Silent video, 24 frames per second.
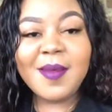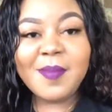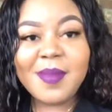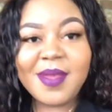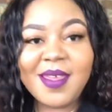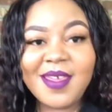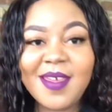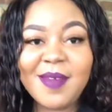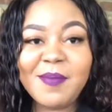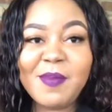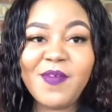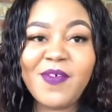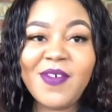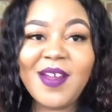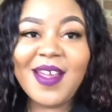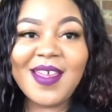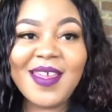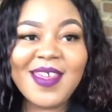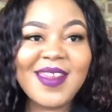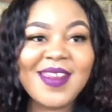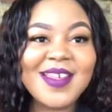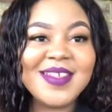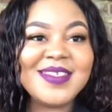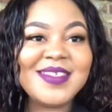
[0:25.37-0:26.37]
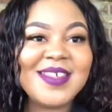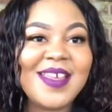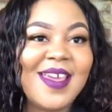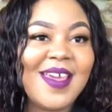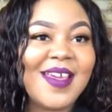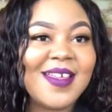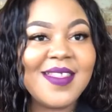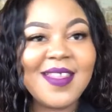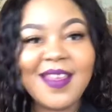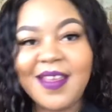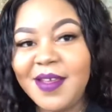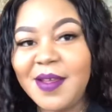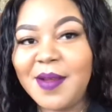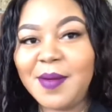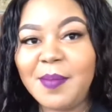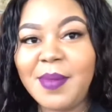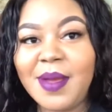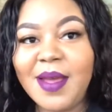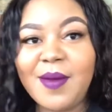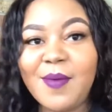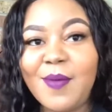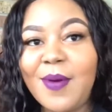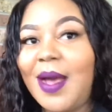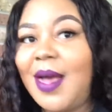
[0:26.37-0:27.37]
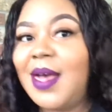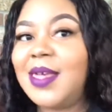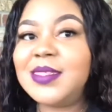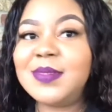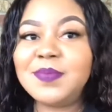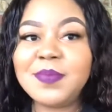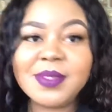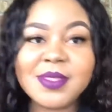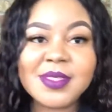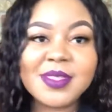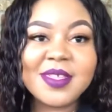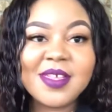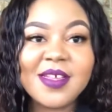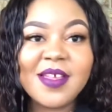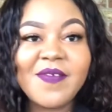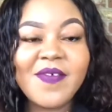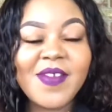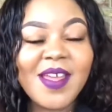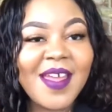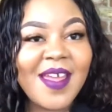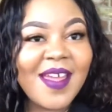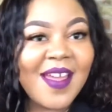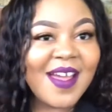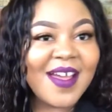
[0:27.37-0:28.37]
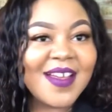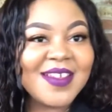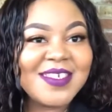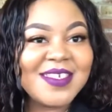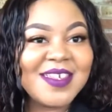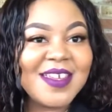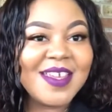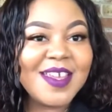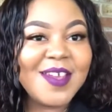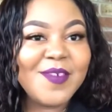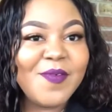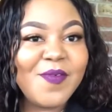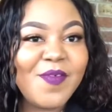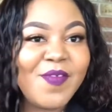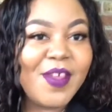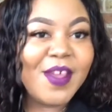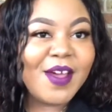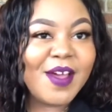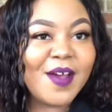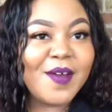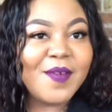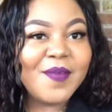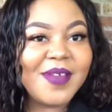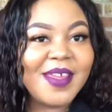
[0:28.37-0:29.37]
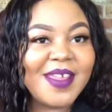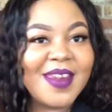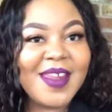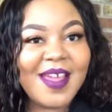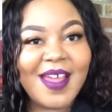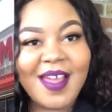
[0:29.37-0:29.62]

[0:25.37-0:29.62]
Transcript: but yeah, before I get attacked out here by wasps and stuff, I'll check in with y'all when